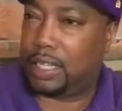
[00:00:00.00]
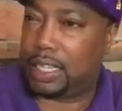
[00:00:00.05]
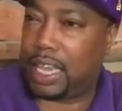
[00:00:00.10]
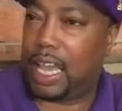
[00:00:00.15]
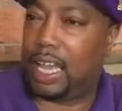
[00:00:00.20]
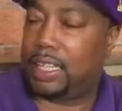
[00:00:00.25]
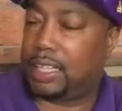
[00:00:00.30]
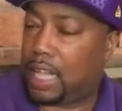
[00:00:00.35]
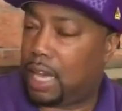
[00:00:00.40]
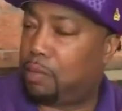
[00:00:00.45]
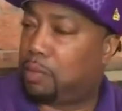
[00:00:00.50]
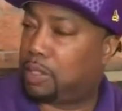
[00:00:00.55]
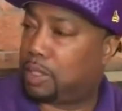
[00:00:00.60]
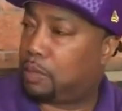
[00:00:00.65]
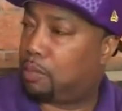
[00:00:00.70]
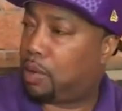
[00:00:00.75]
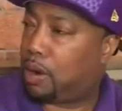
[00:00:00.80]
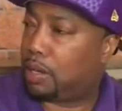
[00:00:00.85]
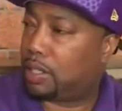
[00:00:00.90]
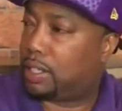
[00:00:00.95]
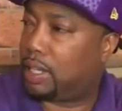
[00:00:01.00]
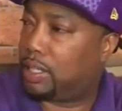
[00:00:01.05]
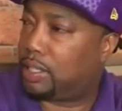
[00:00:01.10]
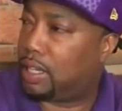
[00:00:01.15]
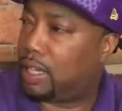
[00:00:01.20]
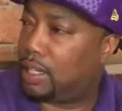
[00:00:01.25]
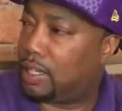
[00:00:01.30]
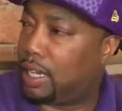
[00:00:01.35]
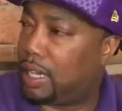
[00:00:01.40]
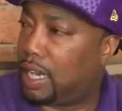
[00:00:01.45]
that was the part
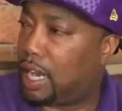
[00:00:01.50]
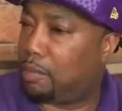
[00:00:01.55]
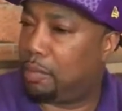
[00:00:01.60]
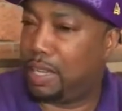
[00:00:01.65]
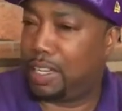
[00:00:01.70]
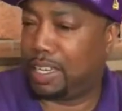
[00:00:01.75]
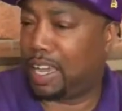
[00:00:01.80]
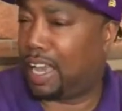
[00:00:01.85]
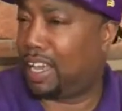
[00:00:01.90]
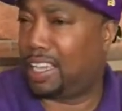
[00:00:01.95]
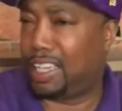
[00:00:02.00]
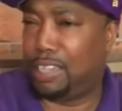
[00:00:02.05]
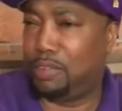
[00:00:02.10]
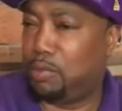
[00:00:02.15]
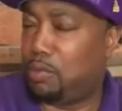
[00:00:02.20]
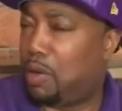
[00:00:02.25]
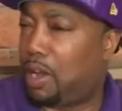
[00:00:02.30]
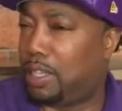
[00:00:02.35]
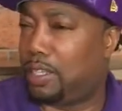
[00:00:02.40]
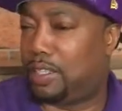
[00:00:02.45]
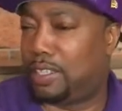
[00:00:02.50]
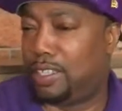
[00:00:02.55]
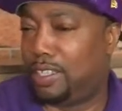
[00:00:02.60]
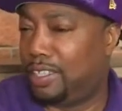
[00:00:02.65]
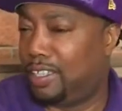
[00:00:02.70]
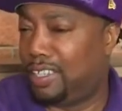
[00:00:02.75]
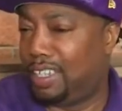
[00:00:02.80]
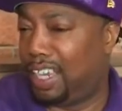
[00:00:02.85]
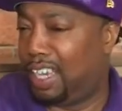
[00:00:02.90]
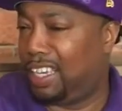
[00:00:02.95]
that got me. I couldn't even watch
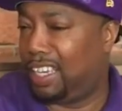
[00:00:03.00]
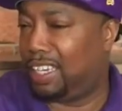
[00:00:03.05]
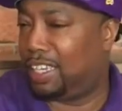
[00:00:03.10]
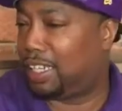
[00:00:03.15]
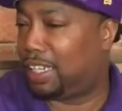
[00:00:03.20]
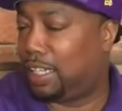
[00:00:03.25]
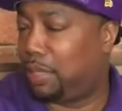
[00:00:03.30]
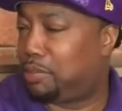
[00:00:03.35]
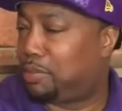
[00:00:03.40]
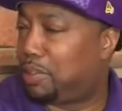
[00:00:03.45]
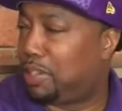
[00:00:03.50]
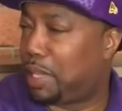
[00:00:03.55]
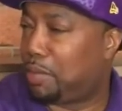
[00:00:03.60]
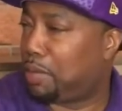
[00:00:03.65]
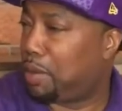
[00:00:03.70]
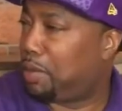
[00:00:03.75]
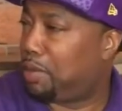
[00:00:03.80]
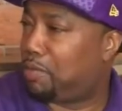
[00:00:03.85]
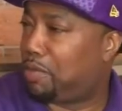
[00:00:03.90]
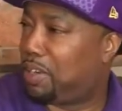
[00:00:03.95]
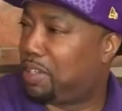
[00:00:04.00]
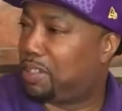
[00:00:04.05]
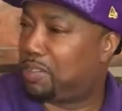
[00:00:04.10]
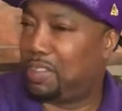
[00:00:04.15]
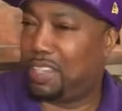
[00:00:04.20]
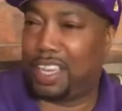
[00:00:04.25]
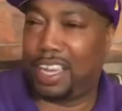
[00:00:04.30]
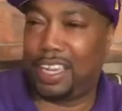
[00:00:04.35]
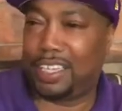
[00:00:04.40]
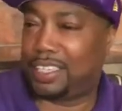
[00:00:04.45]
any of the clips for like maybe the first
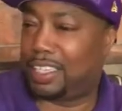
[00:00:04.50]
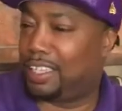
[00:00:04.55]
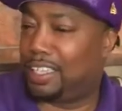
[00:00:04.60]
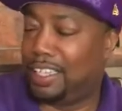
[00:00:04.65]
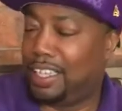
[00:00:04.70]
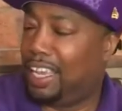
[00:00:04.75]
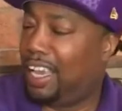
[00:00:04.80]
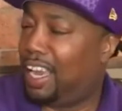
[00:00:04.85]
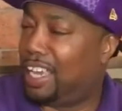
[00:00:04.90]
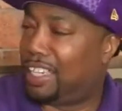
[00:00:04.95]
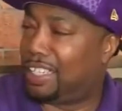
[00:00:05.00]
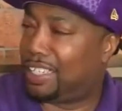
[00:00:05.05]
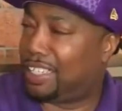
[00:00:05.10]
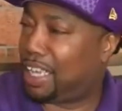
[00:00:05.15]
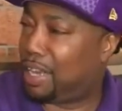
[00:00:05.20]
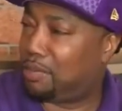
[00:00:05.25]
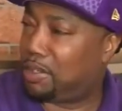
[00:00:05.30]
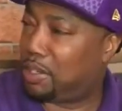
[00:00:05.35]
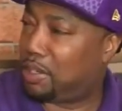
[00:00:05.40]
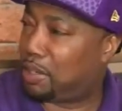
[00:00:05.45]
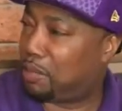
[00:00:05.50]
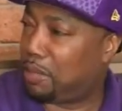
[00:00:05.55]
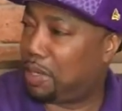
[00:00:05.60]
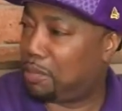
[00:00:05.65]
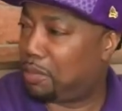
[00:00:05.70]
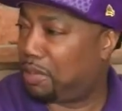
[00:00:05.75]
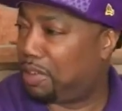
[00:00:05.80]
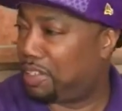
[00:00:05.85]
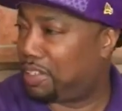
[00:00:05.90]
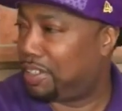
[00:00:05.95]
3 days because it just kept choking me
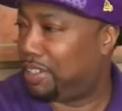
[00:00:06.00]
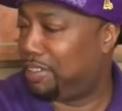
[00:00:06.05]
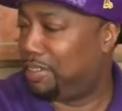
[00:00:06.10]
up every time.